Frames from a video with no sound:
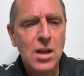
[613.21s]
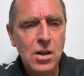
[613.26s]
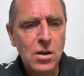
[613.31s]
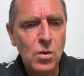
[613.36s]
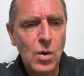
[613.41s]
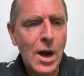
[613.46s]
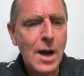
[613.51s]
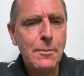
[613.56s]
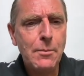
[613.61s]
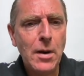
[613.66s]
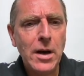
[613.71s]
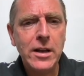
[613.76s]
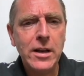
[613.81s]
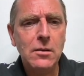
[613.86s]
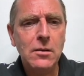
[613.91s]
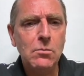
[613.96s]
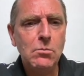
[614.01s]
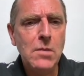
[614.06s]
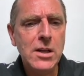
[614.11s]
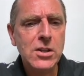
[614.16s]
I bought it
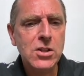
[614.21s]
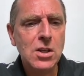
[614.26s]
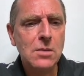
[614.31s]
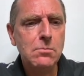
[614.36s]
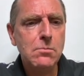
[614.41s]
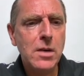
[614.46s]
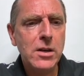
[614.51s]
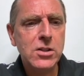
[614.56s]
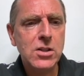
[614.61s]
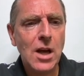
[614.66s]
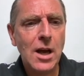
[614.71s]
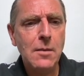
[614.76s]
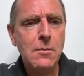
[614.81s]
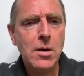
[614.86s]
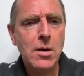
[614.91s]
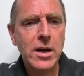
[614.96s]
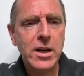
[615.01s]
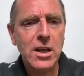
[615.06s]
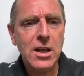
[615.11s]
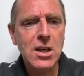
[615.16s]
months and months. I
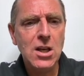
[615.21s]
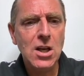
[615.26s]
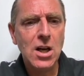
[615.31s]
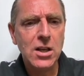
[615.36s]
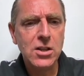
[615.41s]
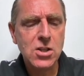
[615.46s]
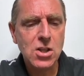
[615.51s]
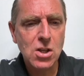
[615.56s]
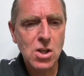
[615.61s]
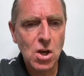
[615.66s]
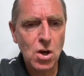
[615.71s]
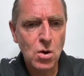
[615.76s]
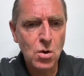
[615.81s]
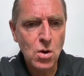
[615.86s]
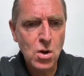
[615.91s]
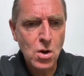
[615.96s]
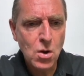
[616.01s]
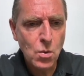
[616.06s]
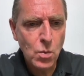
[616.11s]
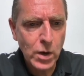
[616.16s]
bought it eons ago
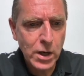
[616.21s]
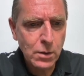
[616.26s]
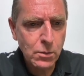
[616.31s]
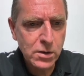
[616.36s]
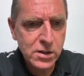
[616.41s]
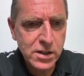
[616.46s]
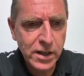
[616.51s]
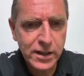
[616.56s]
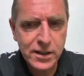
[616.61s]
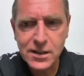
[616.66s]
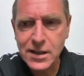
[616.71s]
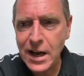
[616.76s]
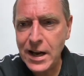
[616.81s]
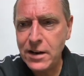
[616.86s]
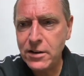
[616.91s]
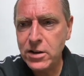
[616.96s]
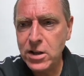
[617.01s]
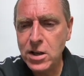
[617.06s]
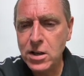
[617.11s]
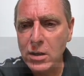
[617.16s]
when it was, like, down
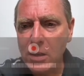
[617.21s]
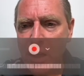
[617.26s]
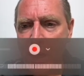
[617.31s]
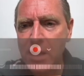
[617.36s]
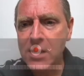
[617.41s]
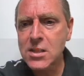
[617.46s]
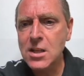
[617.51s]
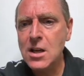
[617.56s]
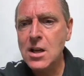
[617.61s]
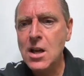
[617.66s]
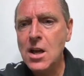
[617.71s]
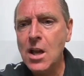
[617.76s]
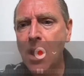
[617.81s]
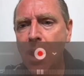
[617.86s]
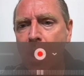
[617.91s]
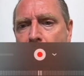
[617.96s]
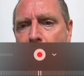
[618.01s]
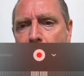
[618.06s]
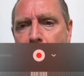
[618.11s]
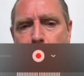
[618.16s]
here, guys. I